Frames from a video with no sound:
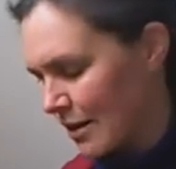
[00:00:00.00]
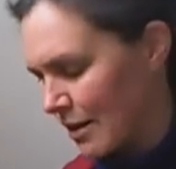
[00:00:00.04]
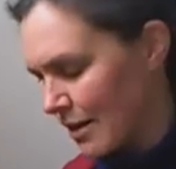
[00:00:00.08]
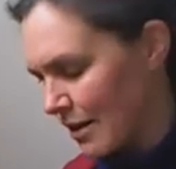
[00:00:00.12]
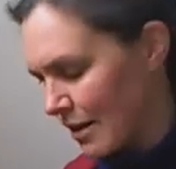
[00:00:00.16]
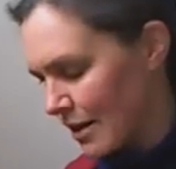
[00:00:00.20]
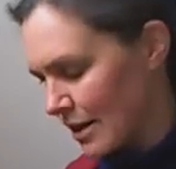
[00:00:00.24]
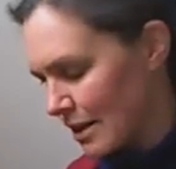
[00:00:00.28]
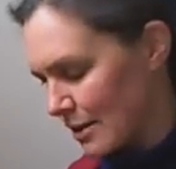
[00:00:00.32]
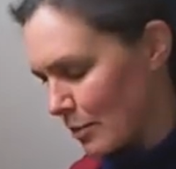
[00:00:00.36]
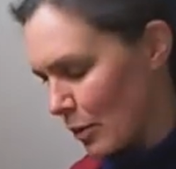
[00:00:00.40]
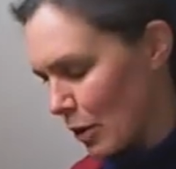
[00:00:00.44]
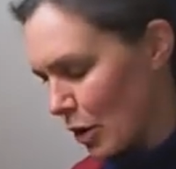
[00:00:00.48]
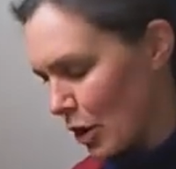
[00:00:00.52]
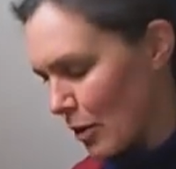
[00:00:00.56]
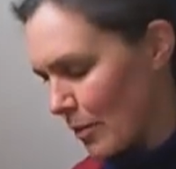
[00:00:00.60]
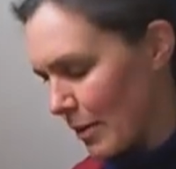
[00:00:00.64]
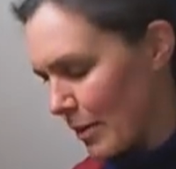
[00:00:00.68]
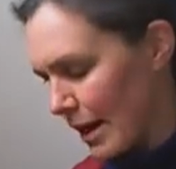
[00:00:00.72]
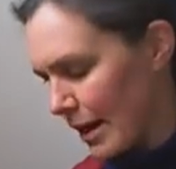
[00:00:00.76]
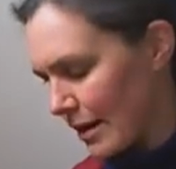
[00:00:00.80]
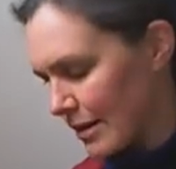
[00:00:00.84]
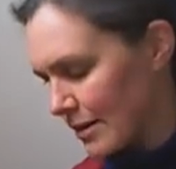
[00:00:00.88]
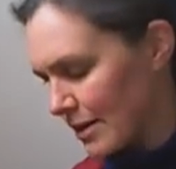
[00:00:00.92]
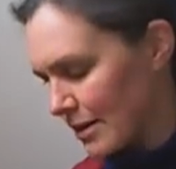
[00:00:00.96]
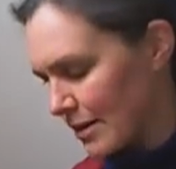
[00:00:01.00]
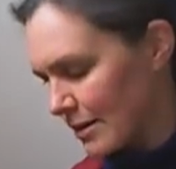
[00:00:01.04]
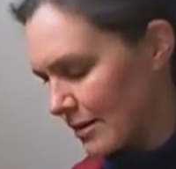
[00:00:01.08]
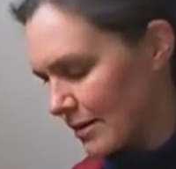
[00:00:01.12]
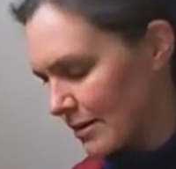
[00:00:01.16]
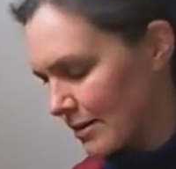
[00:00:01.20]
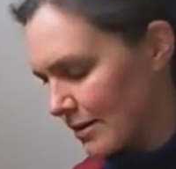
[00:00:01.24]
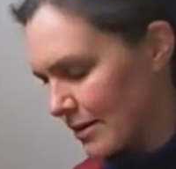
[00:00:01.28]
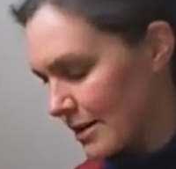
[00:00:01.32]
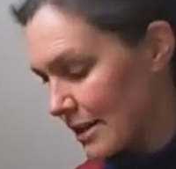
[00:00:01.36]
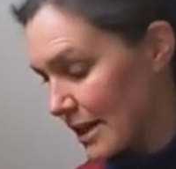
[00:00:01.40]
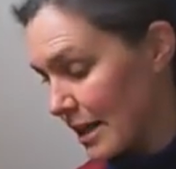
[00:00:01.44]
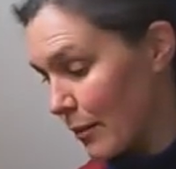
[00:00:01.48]
I spoke about
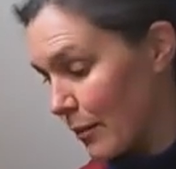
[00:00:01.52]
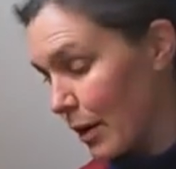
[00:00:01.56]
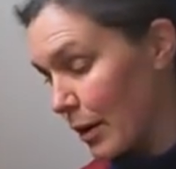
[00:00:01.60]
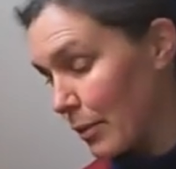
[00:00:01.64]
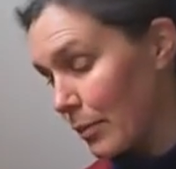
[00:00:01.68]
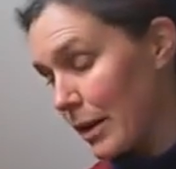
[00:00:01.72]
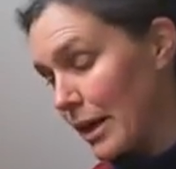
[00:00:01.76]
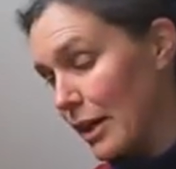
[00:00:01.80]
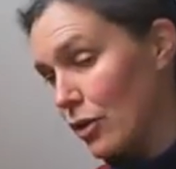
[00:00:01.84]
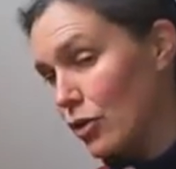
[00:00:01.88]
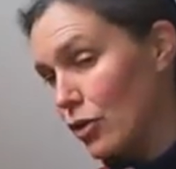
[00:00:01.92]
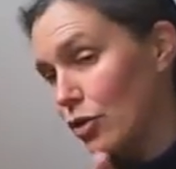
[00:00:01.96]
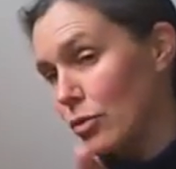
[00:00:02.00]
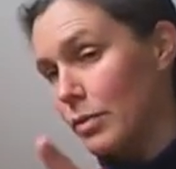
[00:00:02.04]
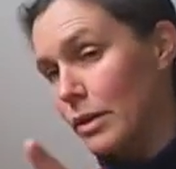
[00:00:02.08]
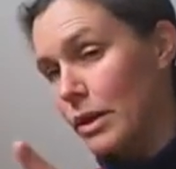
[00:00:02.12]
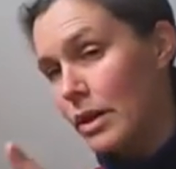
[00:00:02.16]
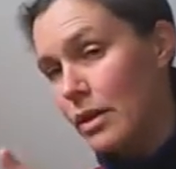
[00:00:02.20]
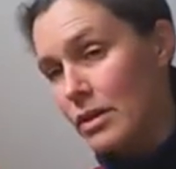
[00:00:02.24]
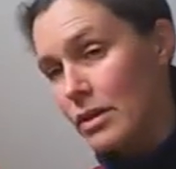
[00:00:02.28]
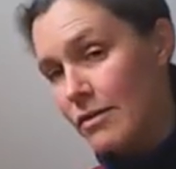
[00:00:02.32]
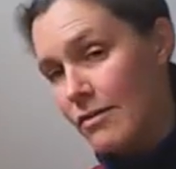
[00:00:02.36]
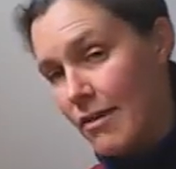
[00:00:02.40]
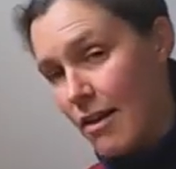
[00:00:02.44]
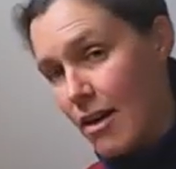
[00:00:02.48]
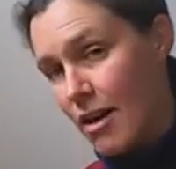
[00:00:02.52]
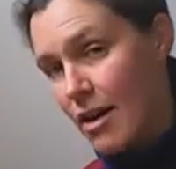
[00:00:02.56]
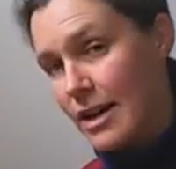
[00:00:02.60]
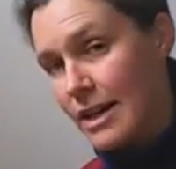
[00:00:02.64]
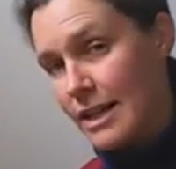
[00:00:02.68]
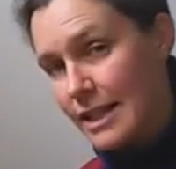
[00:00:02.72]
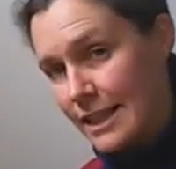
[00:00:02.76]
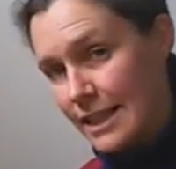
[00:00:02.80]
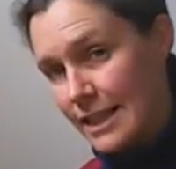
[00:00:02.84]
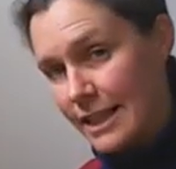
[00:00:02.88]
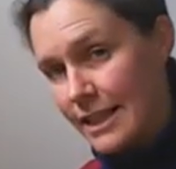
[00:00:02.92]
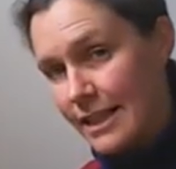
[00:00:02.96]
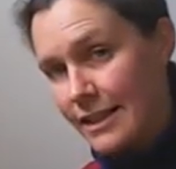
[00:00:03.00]
seaweed being good because of
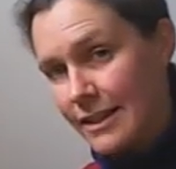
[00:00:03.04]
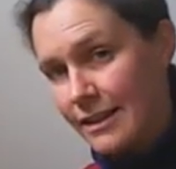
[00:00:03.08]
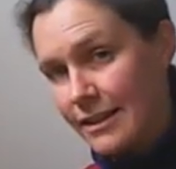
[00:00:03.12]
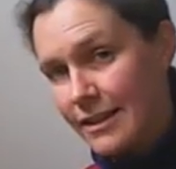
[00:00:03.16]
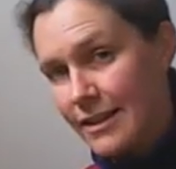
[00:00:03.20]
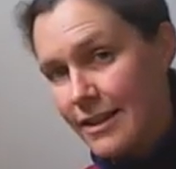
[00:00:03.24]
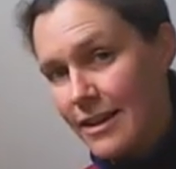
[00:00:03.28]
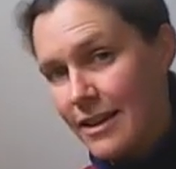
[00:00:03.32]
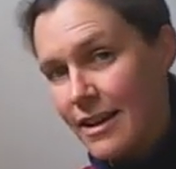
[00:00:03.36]
iodine,